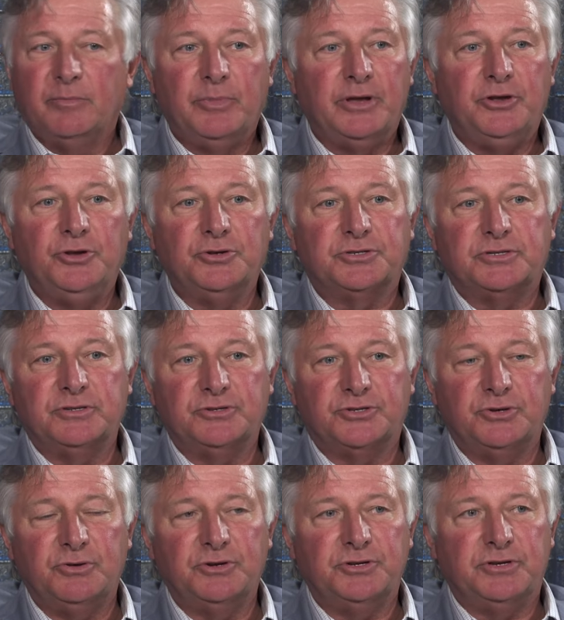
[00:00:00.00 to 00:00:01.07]
I mean, you, as
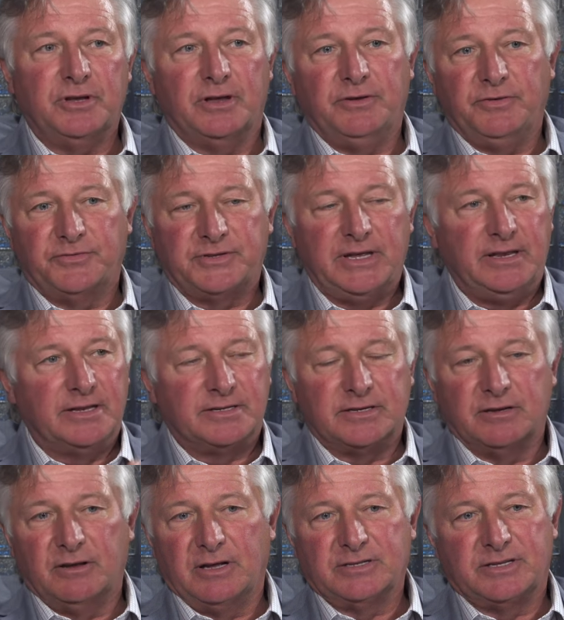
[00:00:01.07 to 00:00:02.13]
soon as, and you've seen this
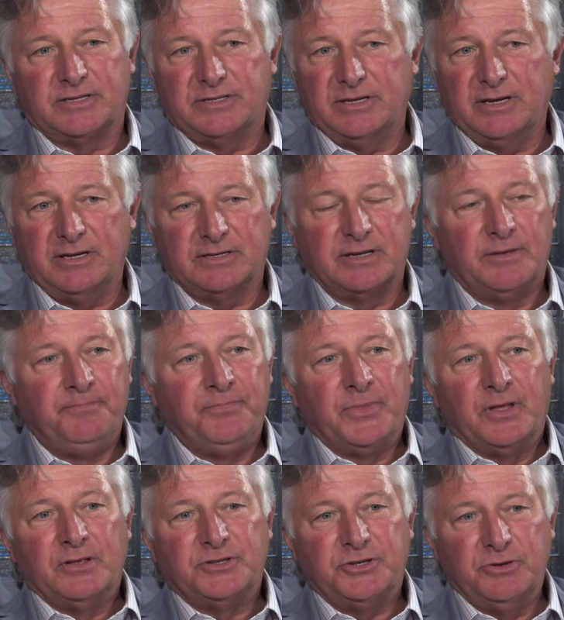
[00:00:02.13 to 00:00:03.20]
in lots of cities,
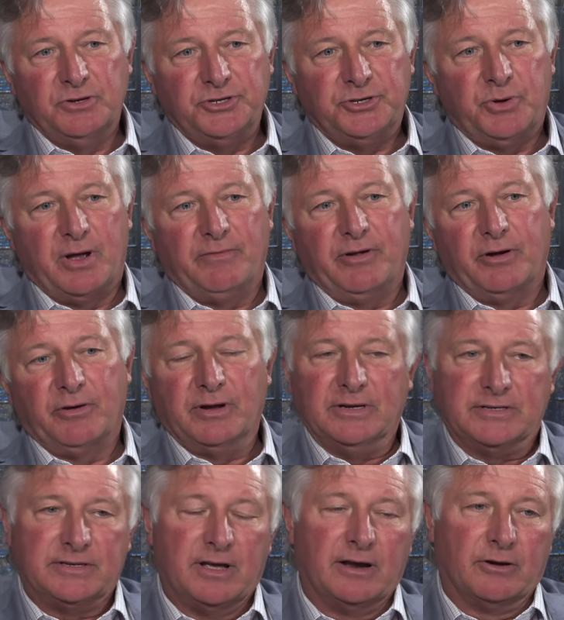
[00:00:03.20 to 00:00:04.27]
as soon as you have
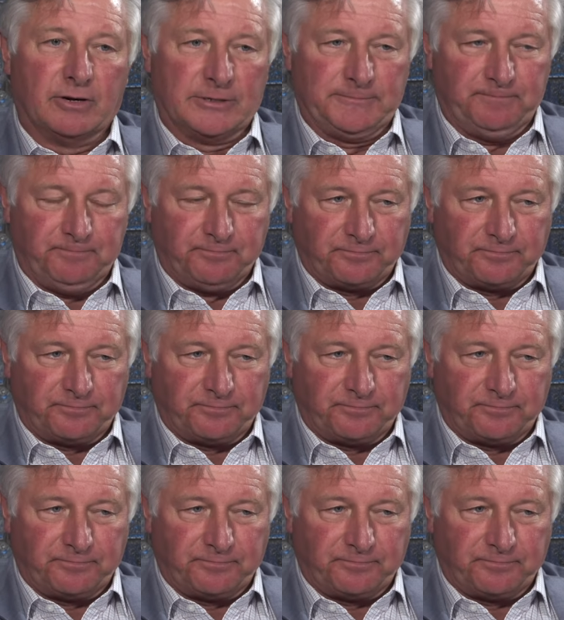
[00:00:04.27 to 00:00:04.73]
areas that are